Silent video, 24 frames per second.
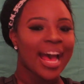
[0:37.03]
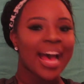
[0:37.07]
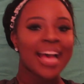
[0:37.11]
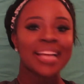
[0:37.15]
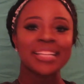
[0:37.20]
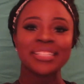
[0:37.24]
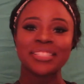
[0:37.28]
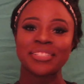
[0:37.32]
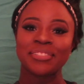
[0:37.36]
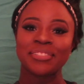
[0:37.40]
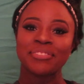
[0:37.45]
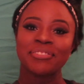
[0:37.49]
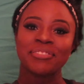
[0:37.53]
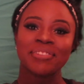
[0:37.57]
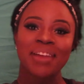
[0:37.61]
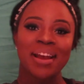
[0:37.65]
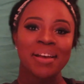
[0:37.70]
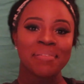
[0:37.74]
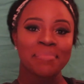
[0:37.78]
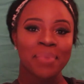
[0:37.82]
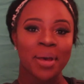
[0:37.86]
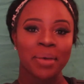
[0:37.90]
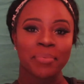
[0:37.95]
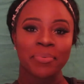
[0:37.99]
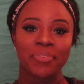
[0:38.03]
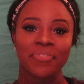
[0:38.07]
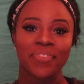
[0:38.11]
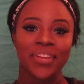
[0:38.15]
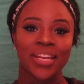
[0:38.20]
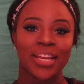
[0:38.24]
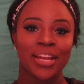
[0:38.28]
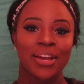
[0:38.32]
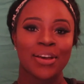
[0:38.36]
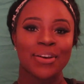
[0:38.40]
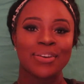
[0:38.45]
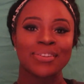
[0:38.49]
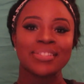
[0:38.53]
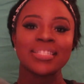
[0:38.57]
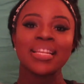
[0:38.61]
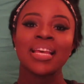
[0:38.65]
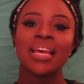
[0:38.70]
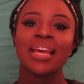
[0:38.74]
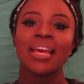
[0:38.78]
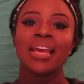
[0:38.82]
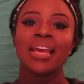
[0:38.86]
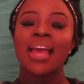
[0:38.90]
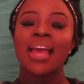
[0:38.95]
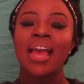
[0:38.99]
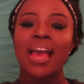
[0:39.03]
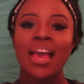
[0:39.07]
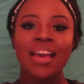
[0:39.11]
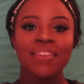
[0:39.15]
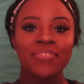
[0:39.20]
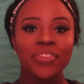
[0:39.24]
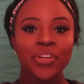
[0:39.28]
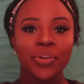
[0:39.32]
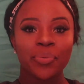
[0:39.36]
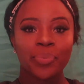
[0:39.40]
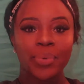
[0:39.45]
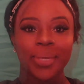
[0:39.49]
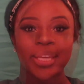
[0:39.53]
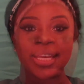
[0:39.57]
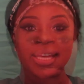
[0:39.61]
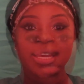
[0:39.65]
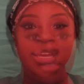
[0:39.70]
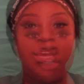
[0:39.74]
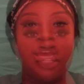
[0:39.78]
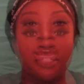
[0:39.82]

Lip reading: I do drop mommy videos every week.